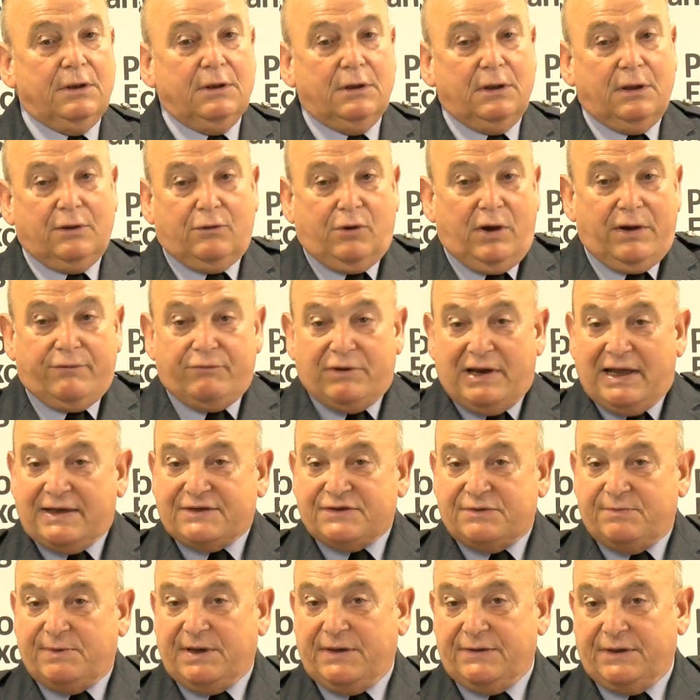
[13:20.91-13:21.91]
I'm quite
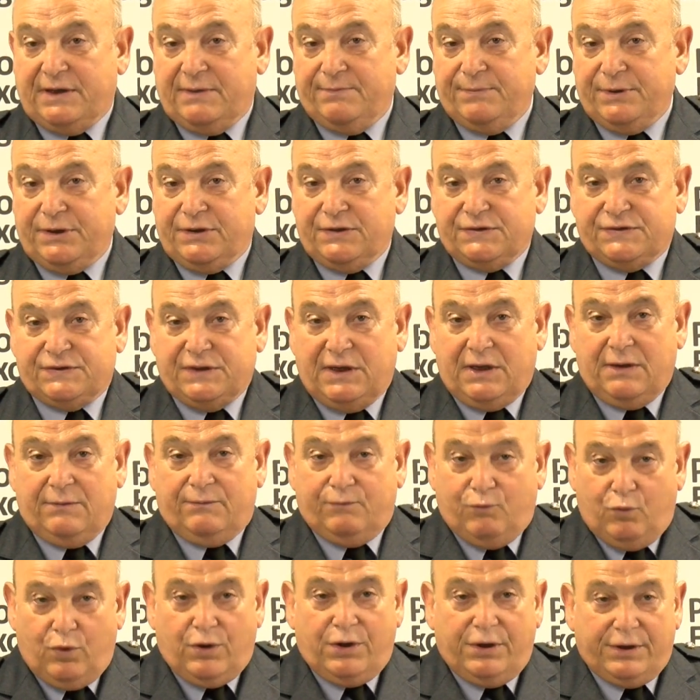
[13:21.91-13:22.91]
relaxed about that because their
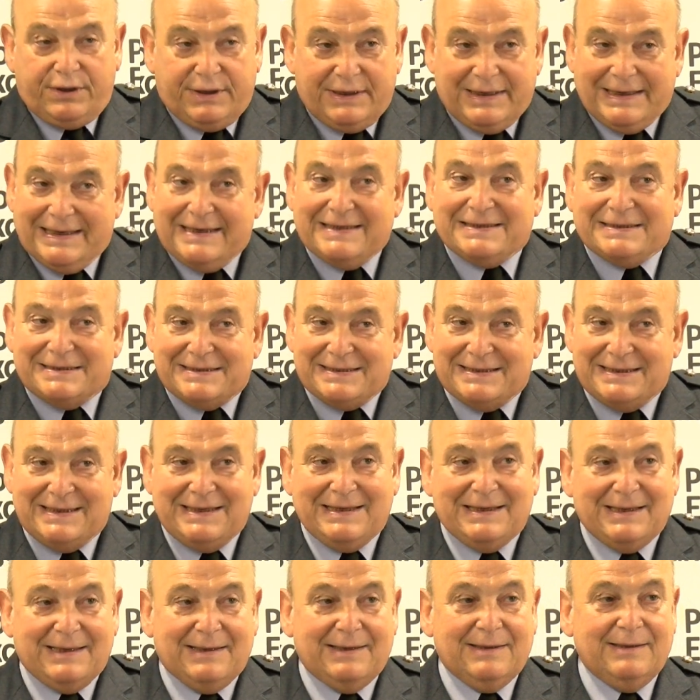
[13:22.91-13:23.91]
work is
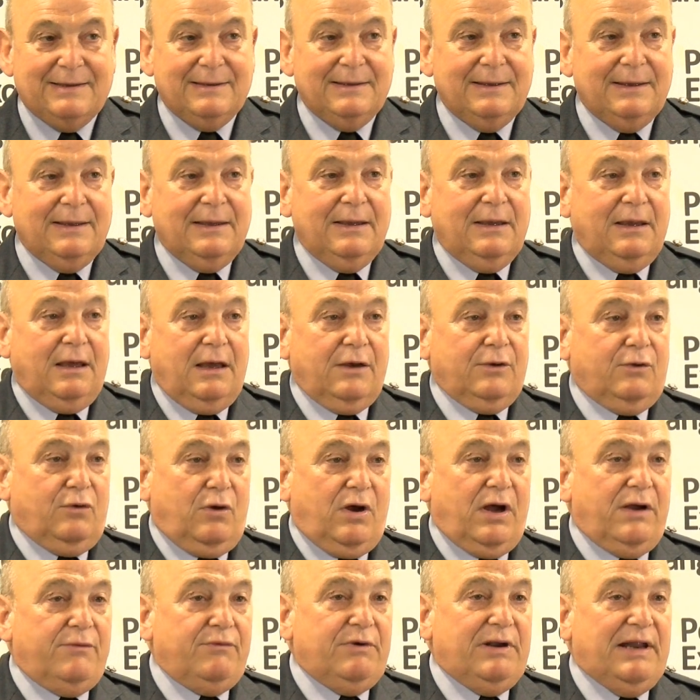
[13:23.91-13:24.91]
here. I'm
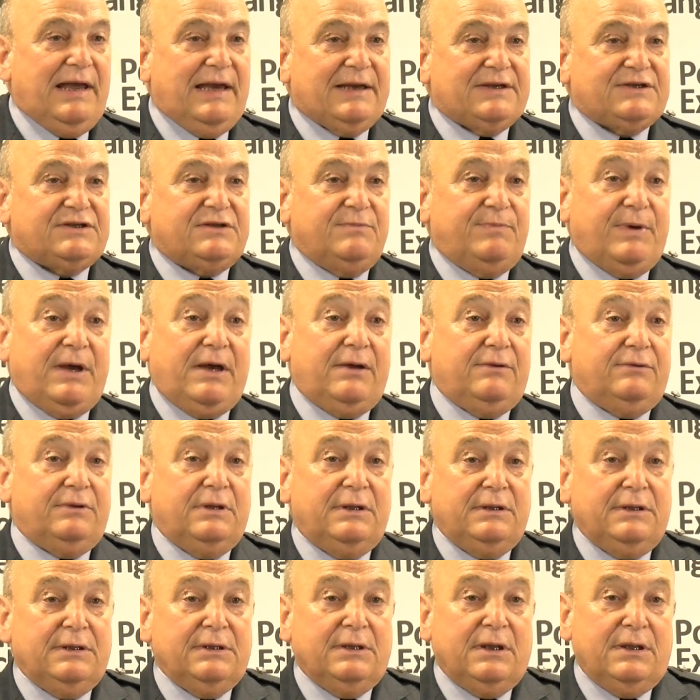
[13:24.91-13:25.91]
quite relaxed about
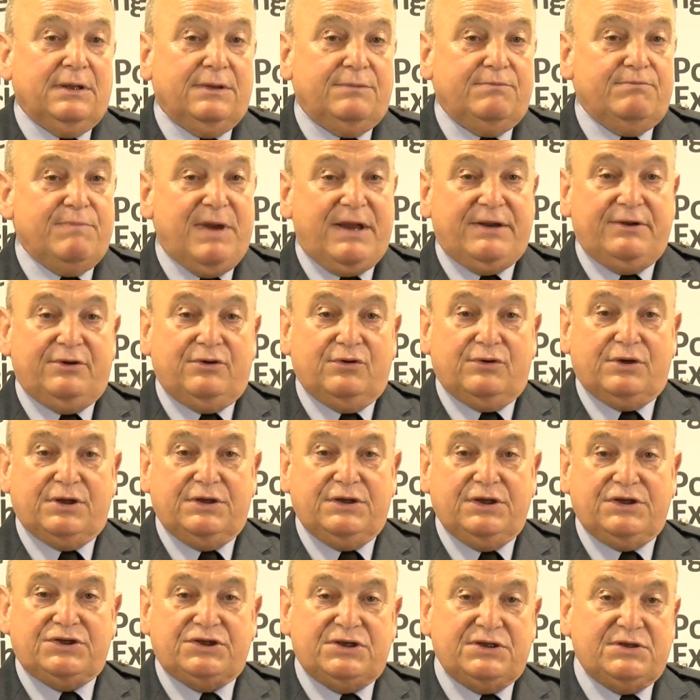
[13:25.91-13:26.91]
medical
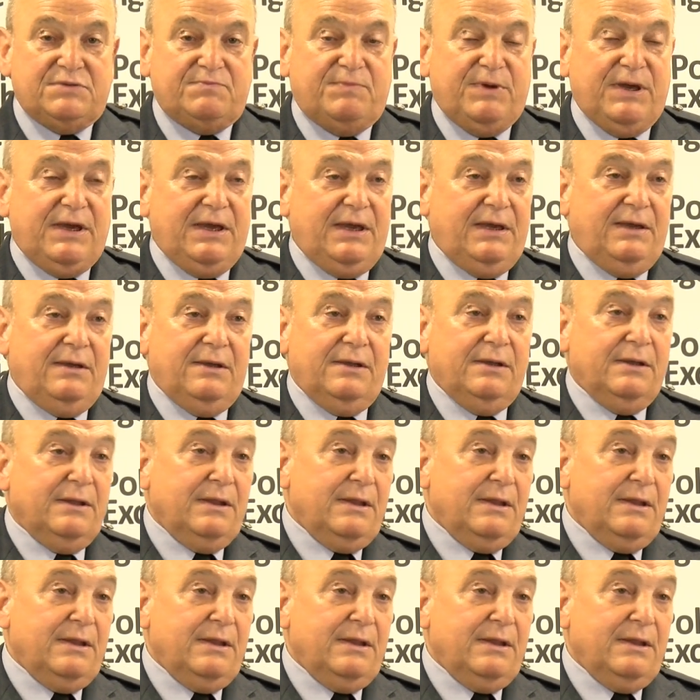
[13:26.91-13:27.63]
conditions being